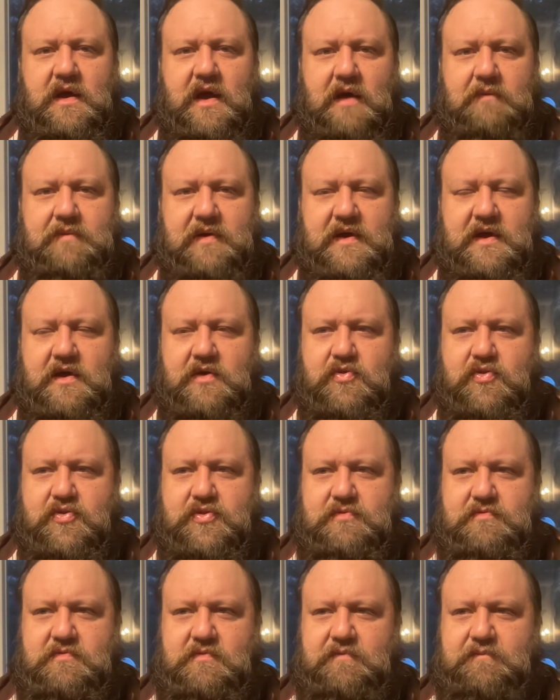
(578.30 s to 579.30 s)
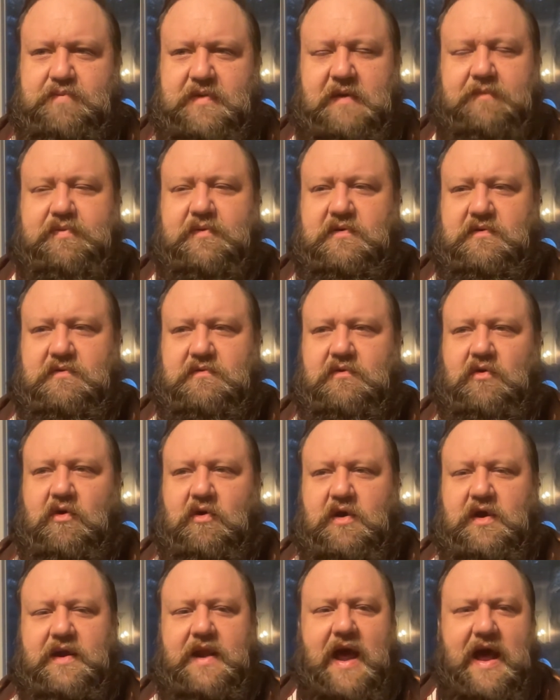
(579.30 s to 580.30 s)
because people
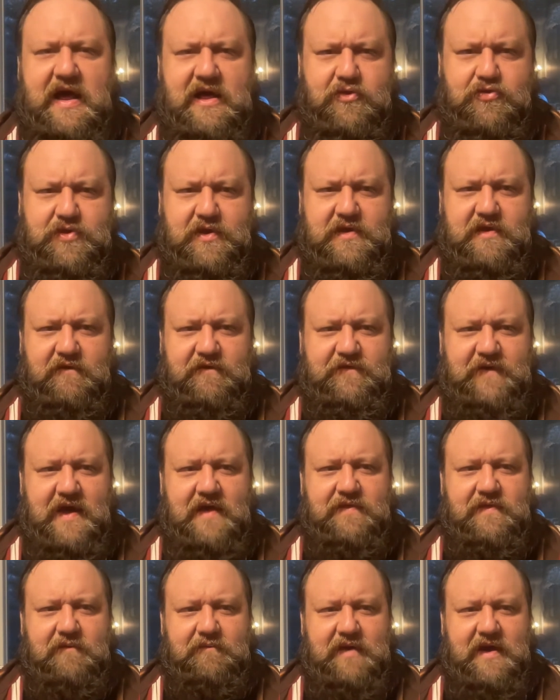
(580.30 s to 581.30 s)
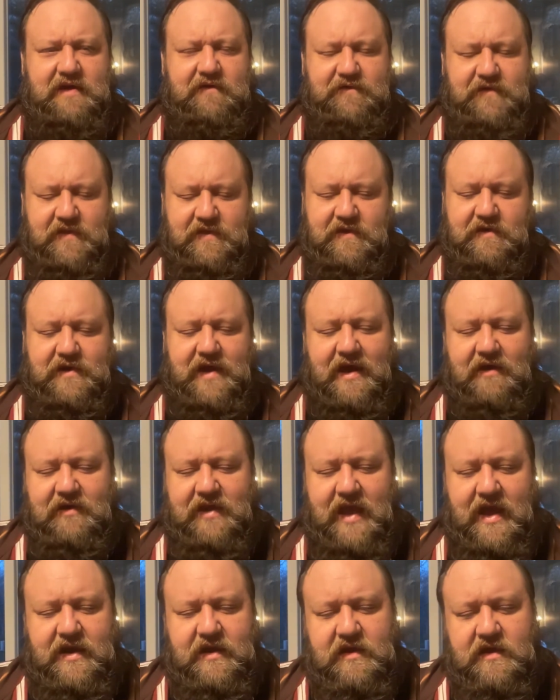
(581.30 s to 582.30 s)
organize to defend the benefit they're now
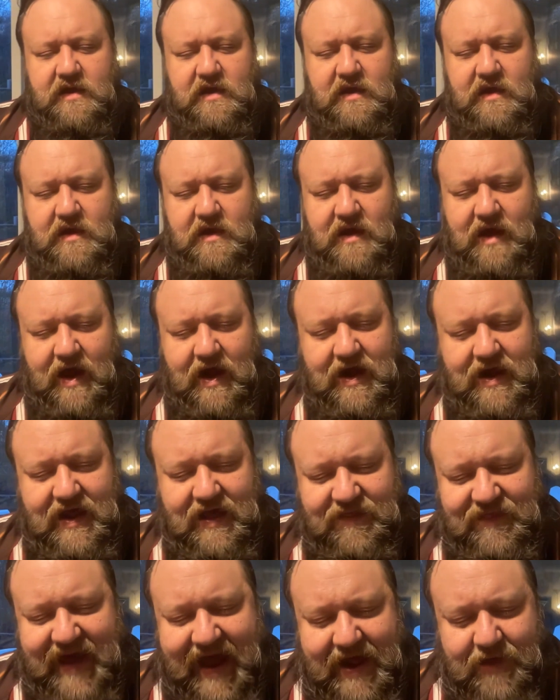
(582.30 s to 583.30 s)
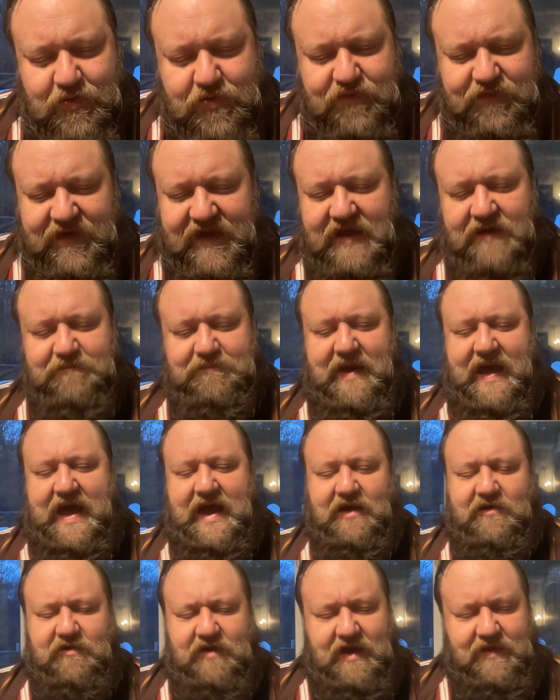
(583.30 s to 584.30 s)
getting. And that's
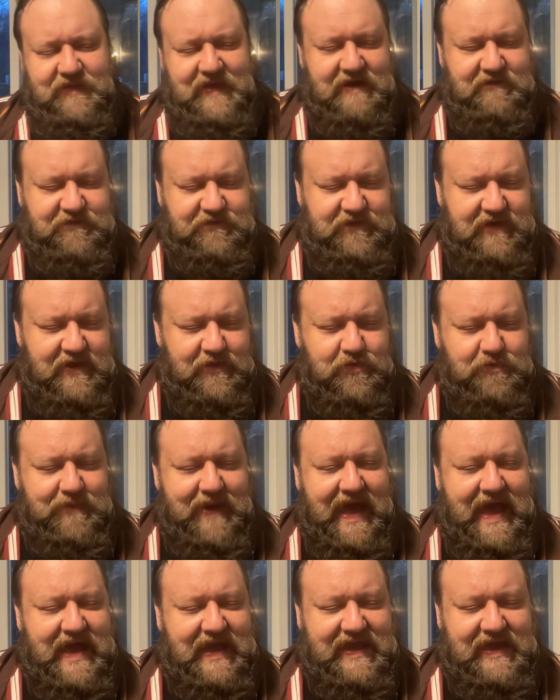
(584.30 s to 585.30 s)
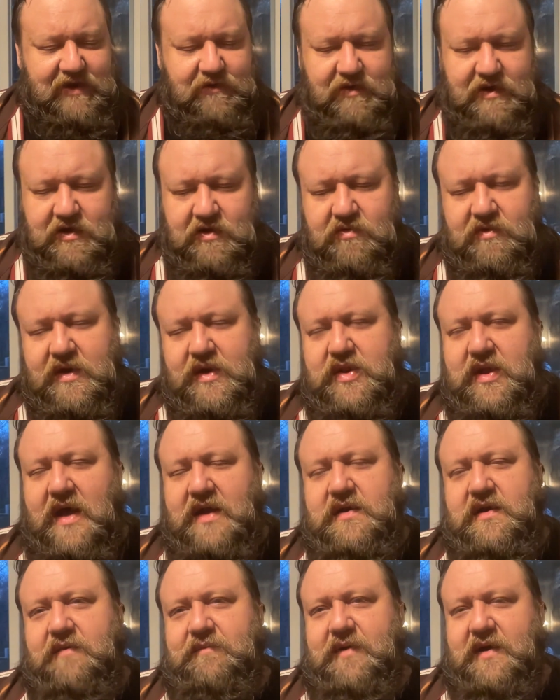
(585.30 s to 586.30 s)
feedback, right? That feeds back into a new
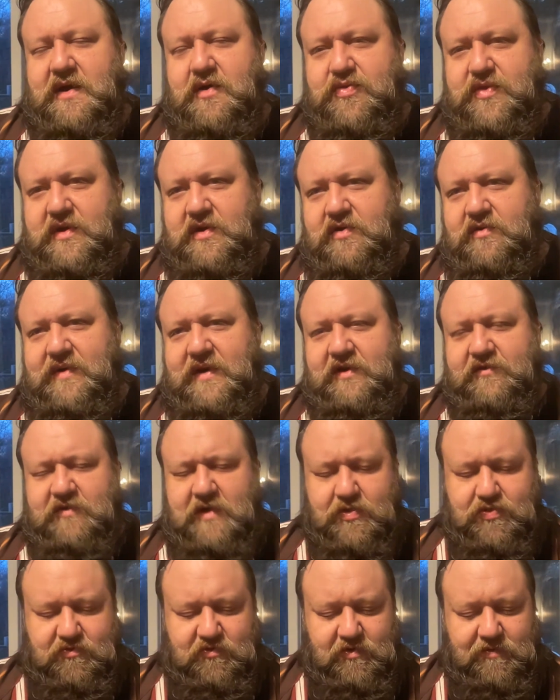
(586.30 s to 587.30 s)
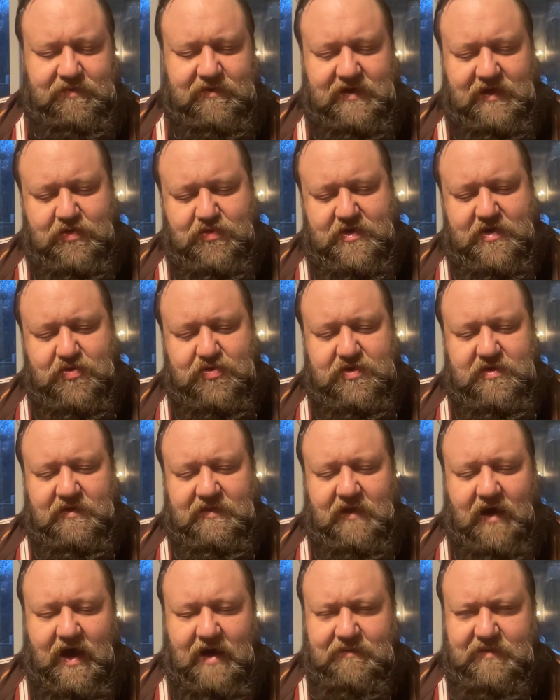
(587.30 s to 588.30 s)
agenda because a new interest group exists to
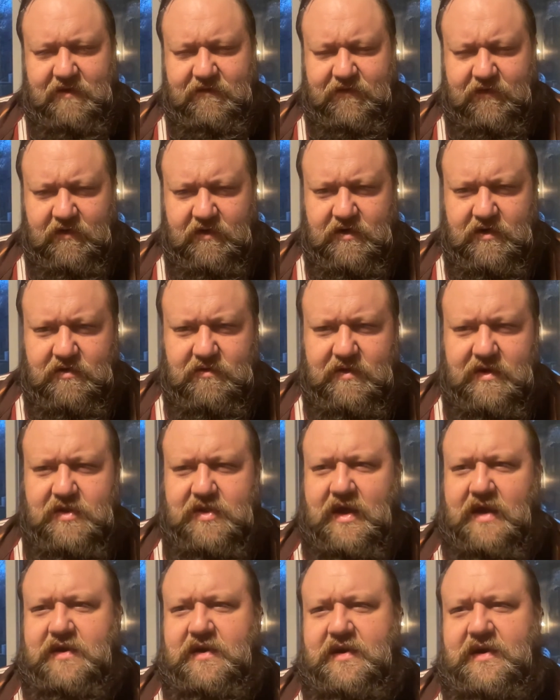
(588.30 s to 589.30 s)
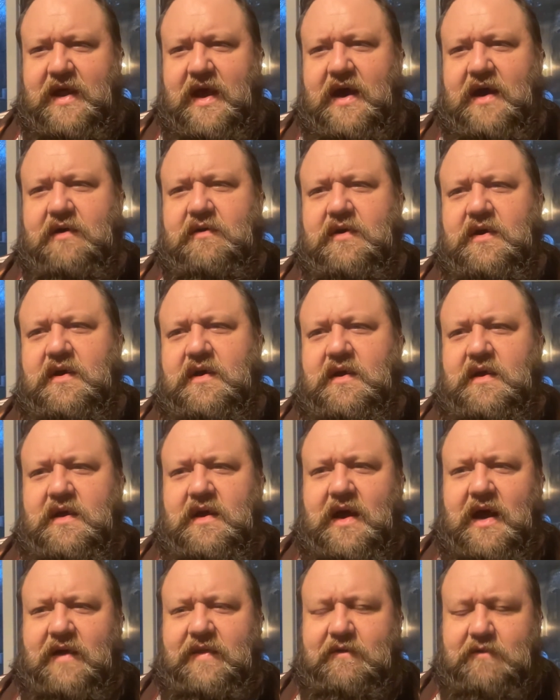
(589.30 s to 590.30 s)
lobby for a new agenda now
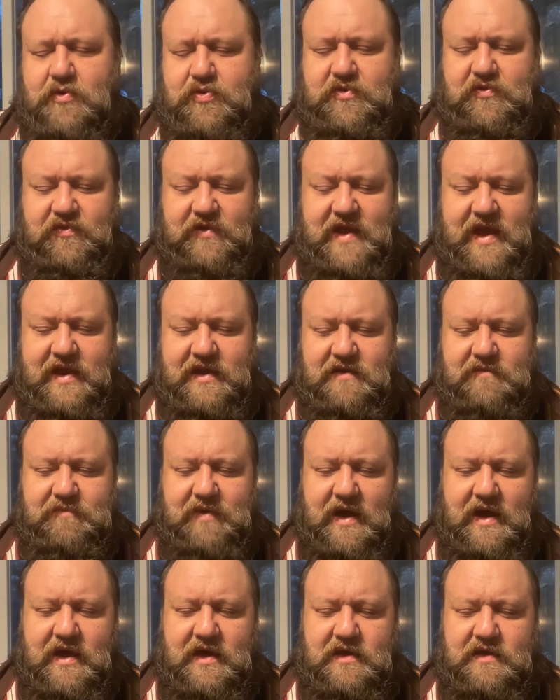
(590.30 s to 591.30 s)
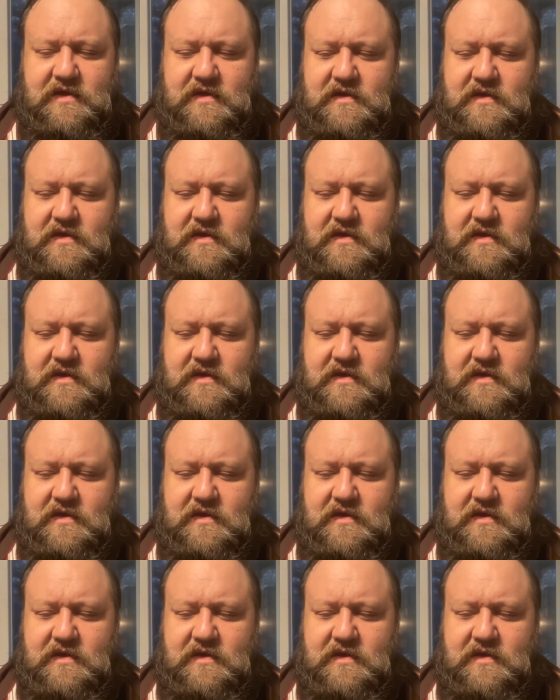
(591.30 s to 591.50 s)
that was created by